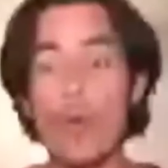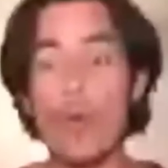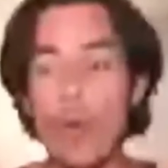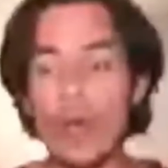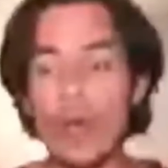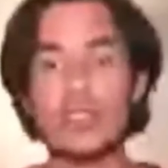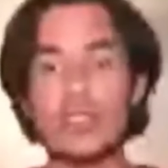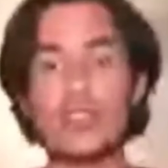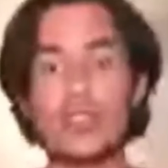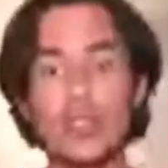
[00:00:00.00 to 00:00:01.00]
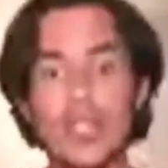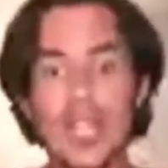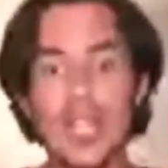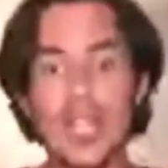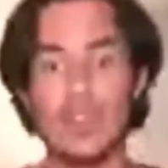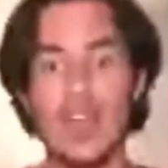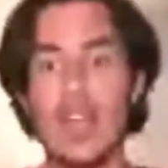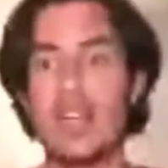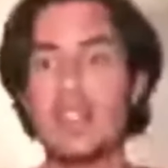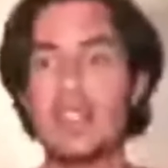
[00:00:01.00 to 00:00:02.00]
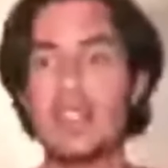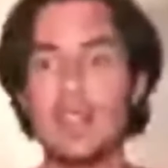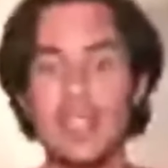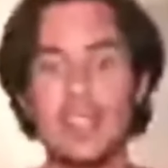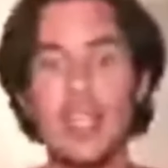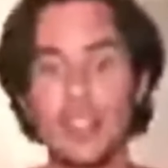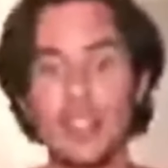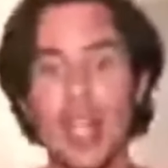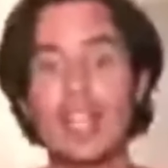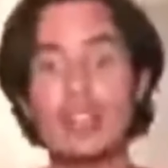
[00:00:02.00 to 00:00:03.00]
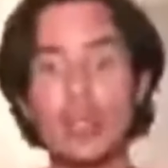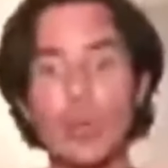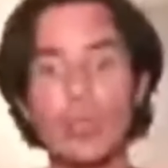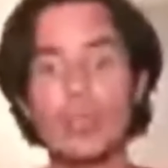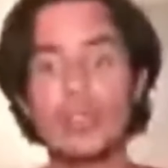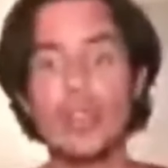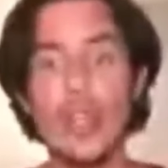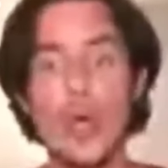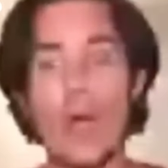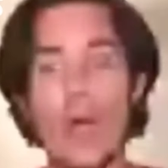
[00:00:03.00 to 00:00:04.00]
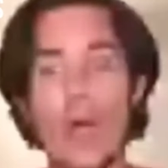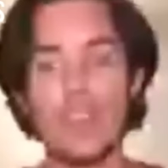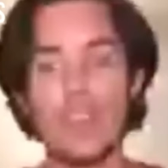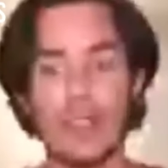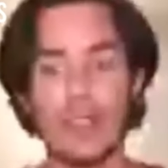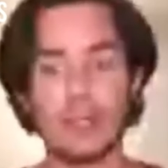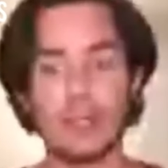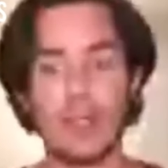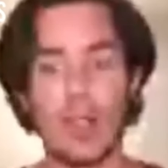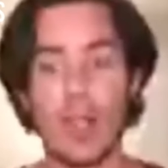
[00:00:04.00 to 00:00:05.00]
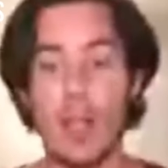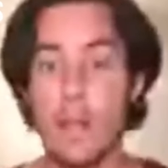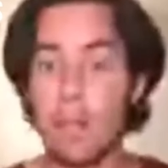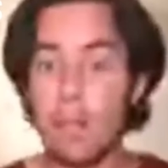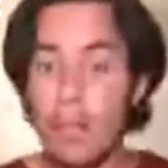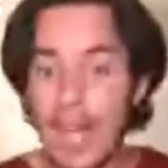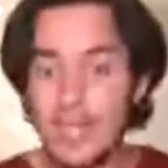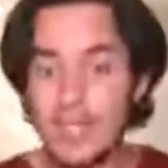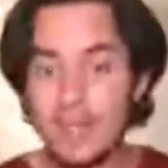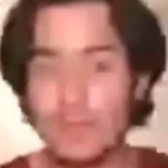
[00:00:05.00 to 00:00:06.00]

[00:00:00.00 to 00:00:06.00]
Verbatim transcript: wanted to give the civilization a tool to know everything, but